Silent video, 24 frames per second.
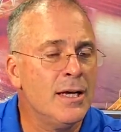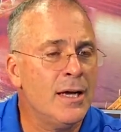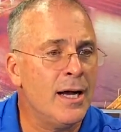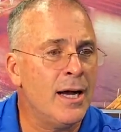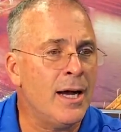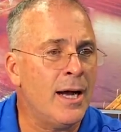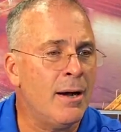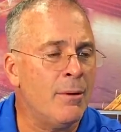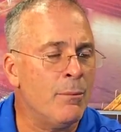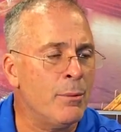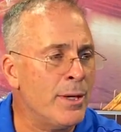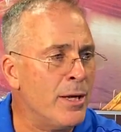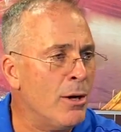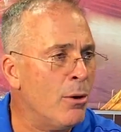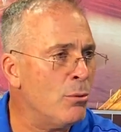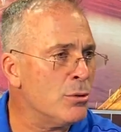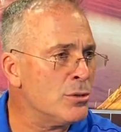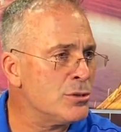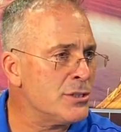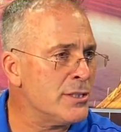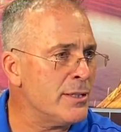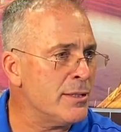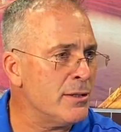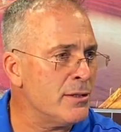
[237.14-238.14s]
Uh, we know we'll
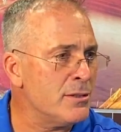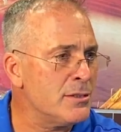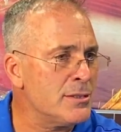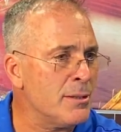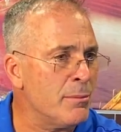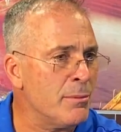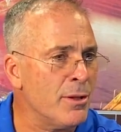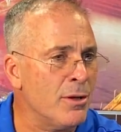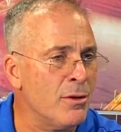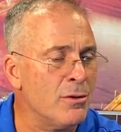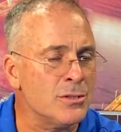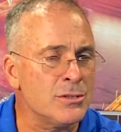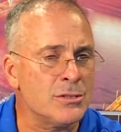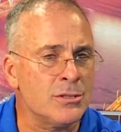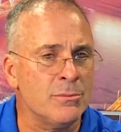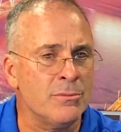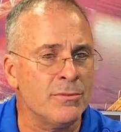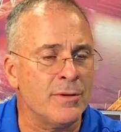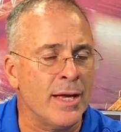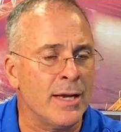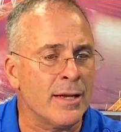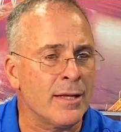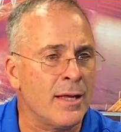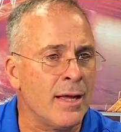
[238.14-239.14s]
see some of those, so we've
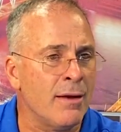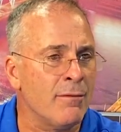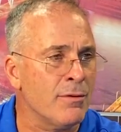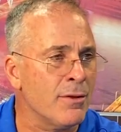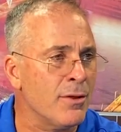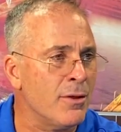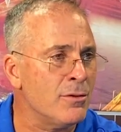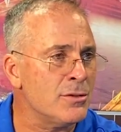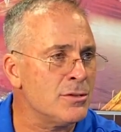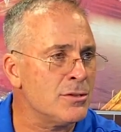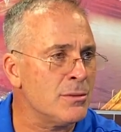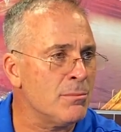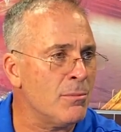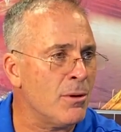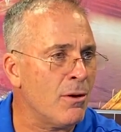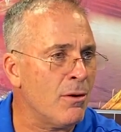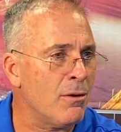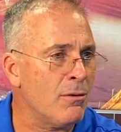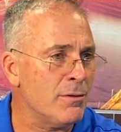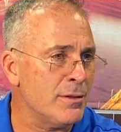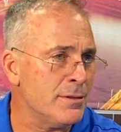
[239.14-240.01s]
got to cover those tomorrow.